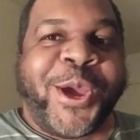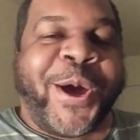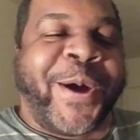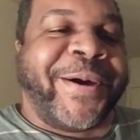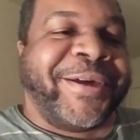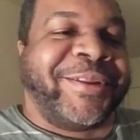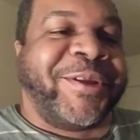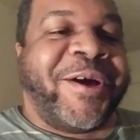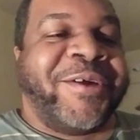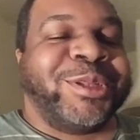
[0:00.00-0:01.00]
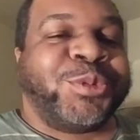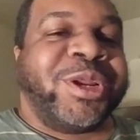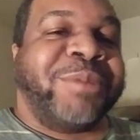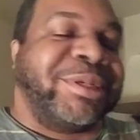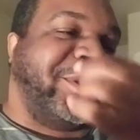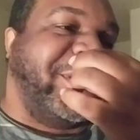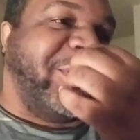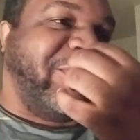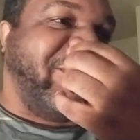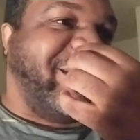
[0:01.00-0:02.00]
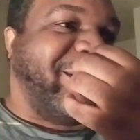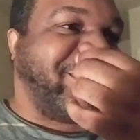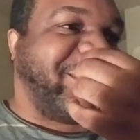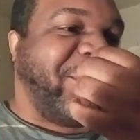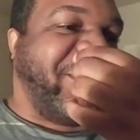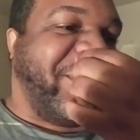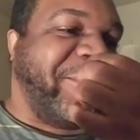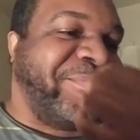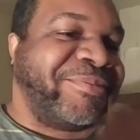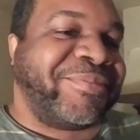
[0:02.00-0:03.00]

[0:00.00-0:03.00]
on the Twitter machine over there. So